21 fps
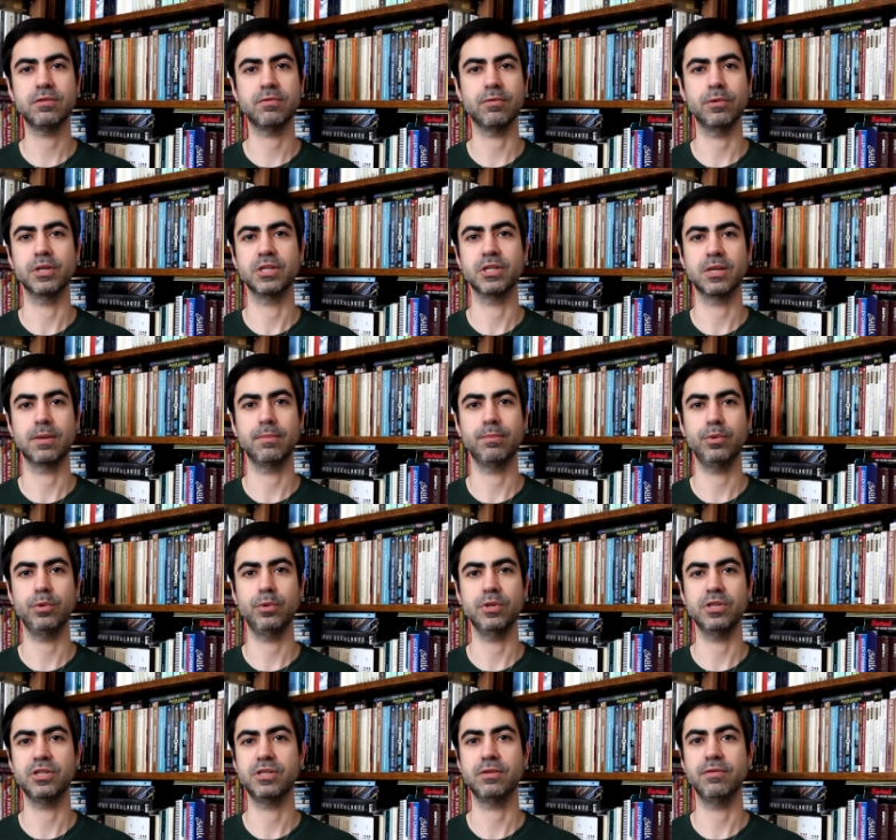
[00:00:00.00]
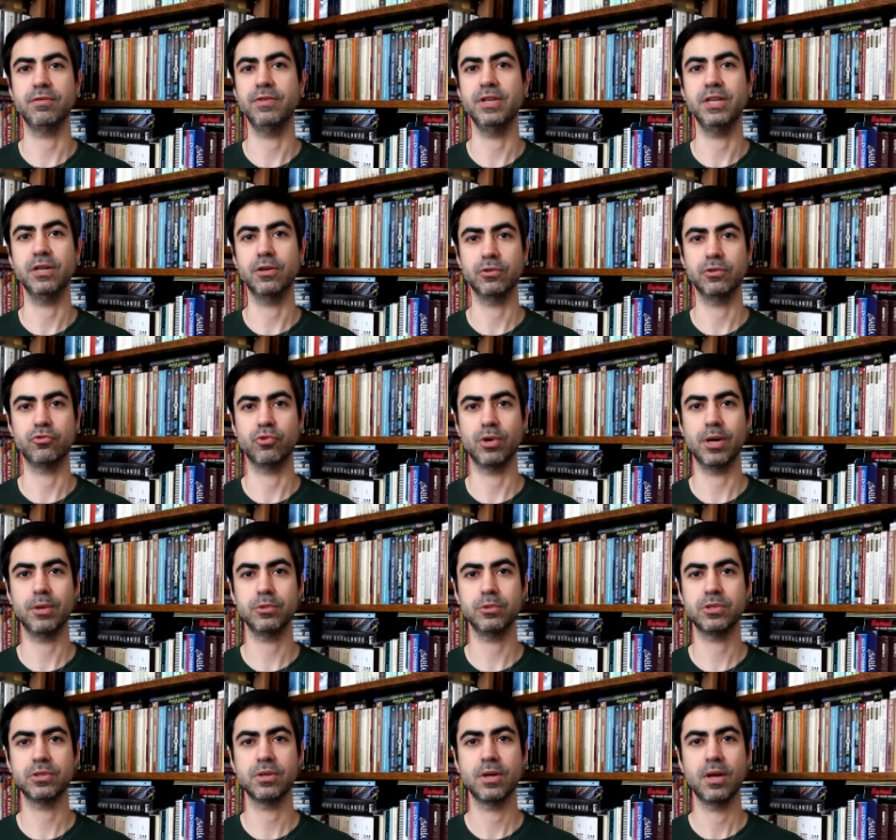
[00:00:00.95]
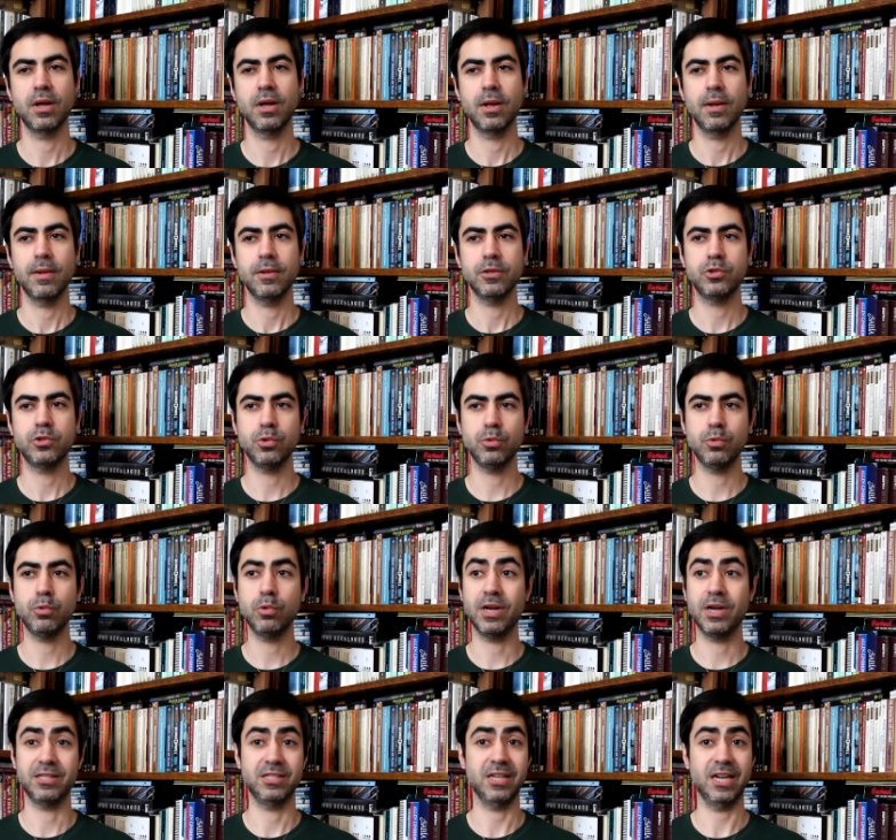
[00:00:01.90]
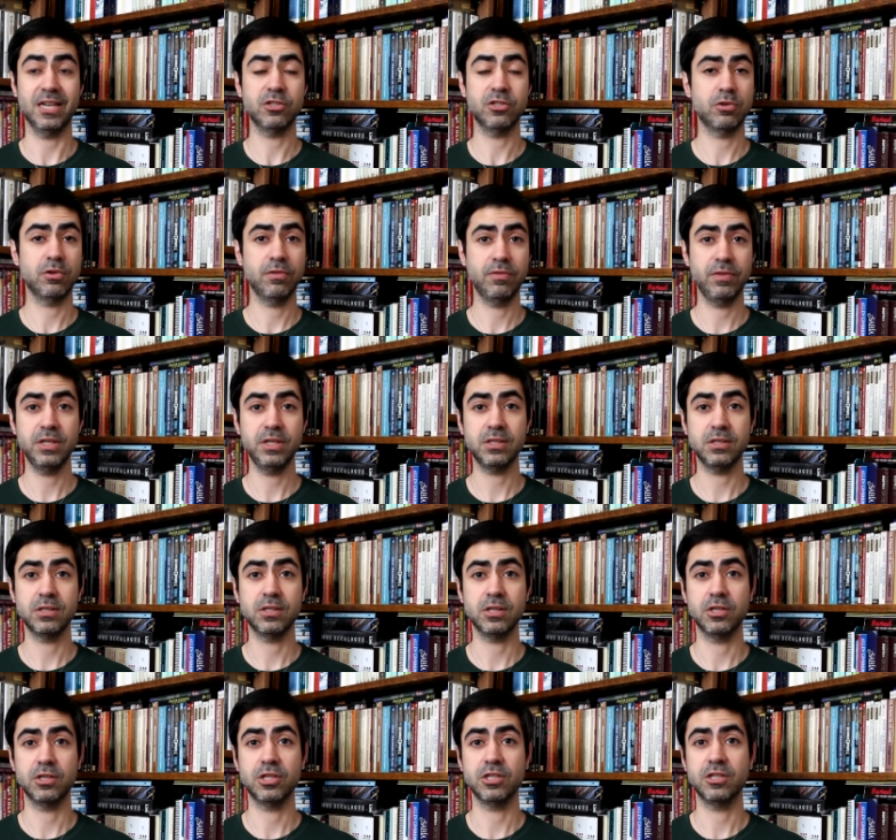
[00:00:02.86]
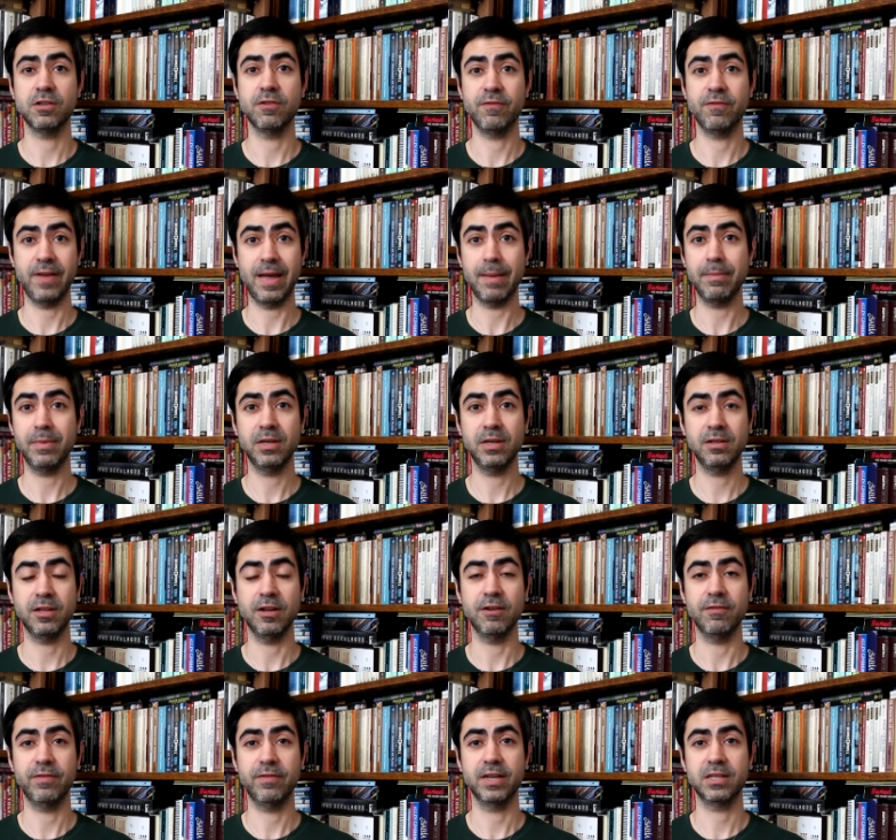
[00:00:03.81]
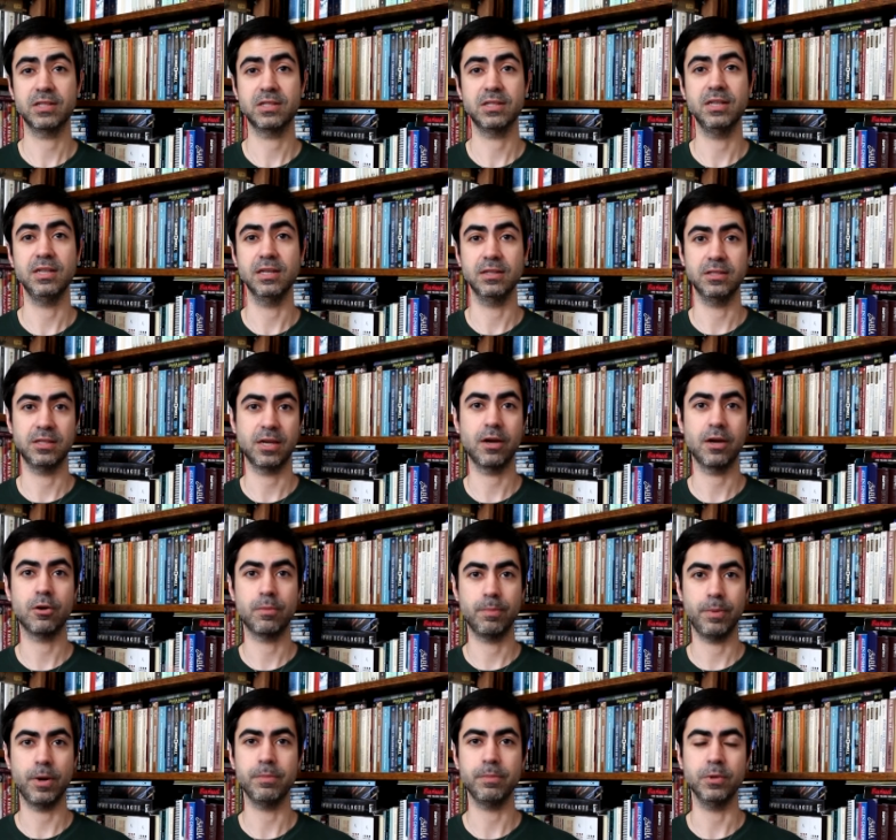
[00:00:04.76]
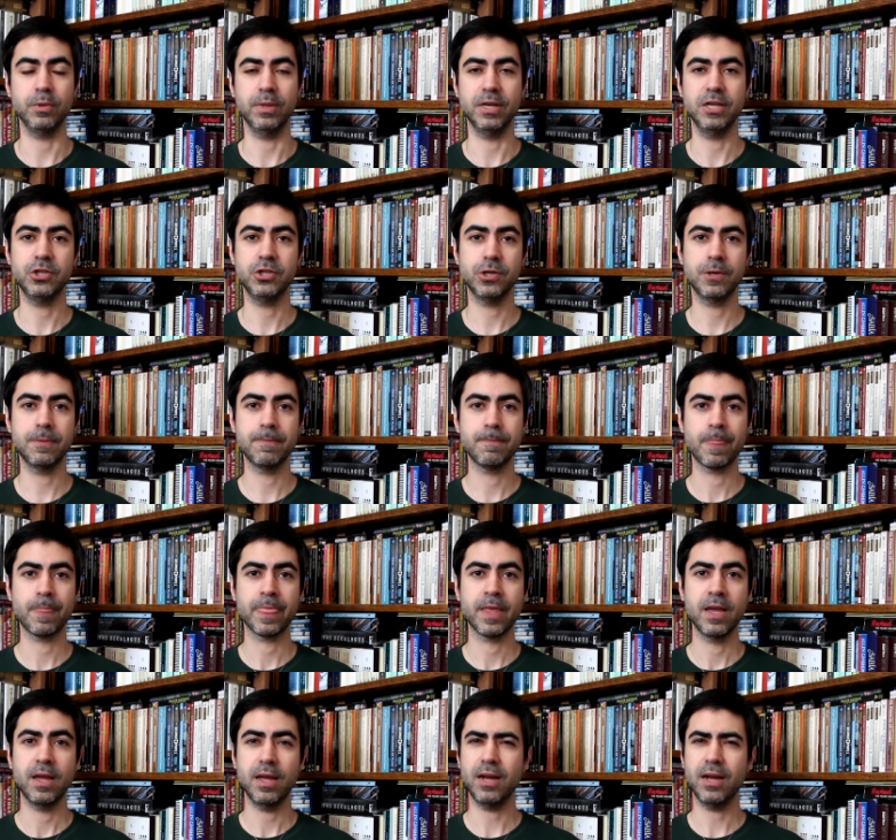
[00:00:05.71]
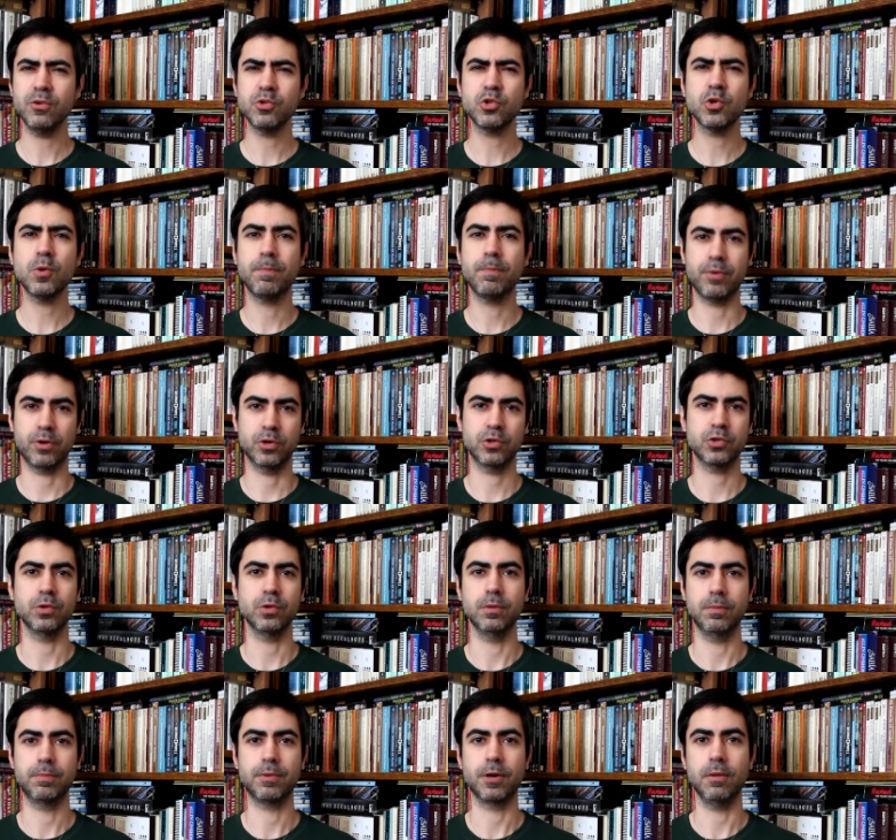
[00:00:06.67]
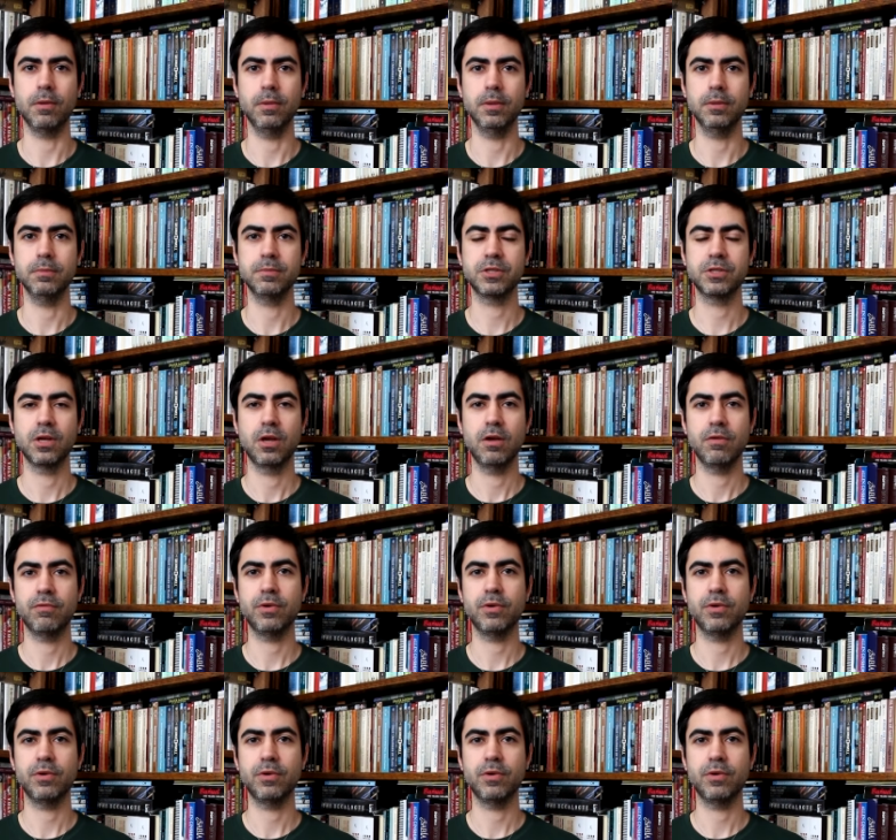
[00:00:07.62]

for example, a severe drought, to catastrophes such as a famine that affects the entire population, and also personal problems.